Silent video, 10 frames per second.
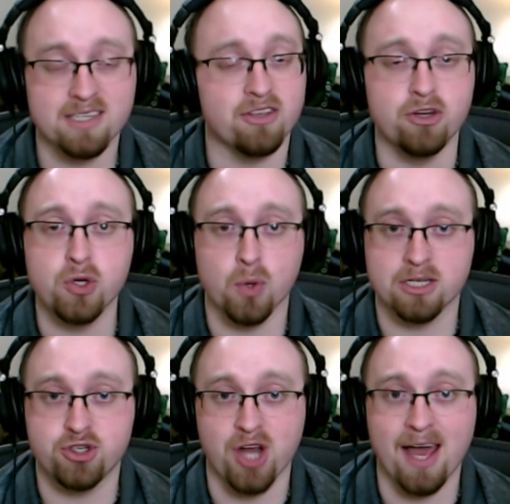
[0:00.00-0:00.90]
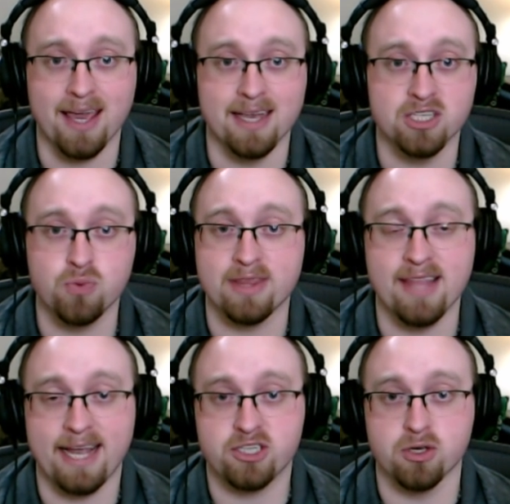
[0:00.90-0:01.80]
the New York Giants, with
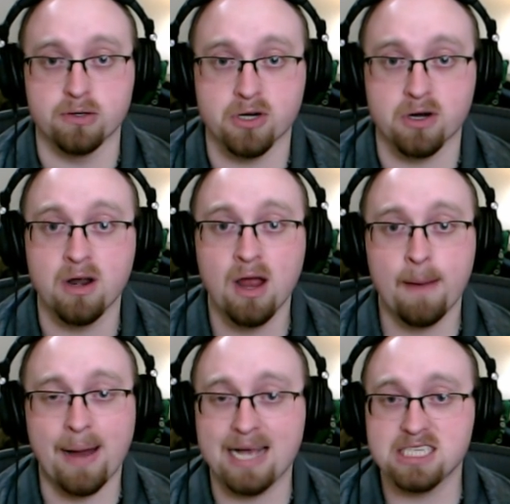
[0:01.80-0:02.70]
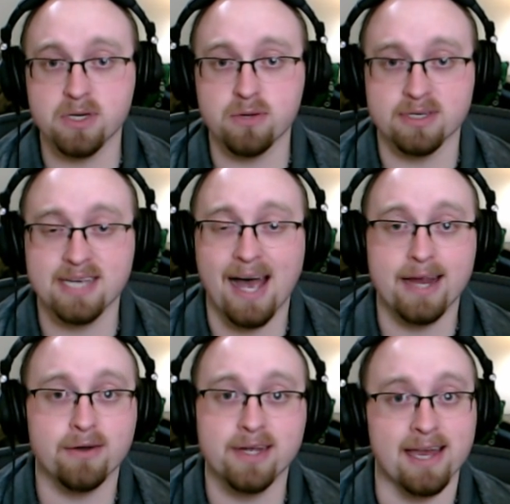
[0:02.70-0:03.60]
Nate Solder possibly
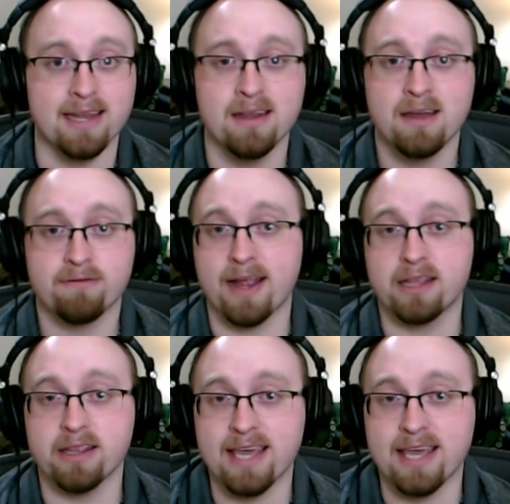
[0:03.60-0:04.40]
retiring and frankly